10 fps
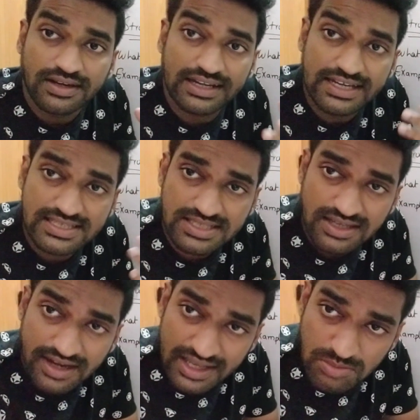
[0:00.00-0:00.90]

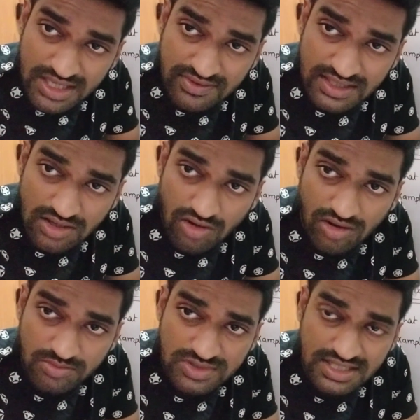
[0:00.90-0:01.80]
describing the
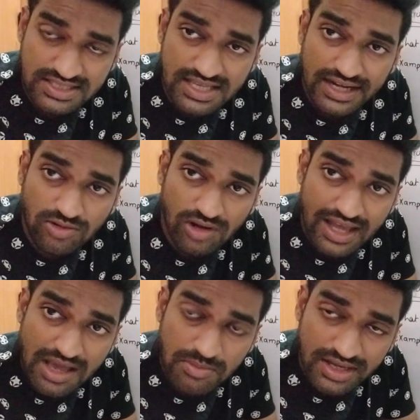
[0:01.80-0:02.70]
objects and
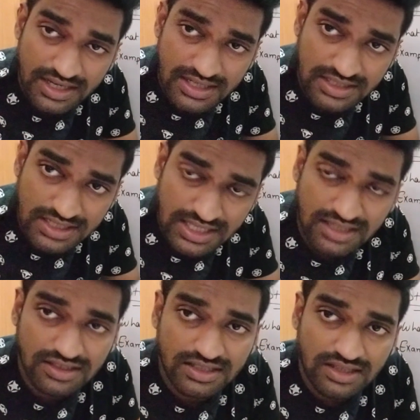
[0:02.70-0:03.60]

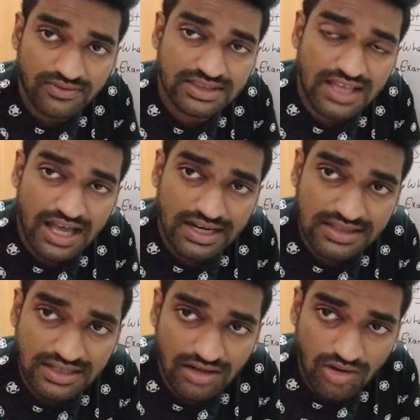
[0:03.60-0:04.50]
collaborating with
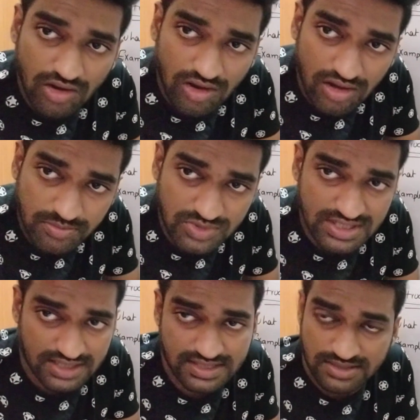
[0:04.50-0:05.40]
another
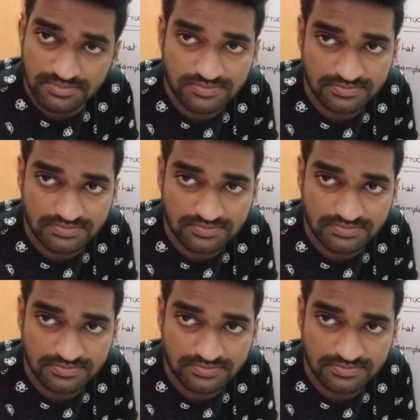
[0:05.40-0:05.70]
objects.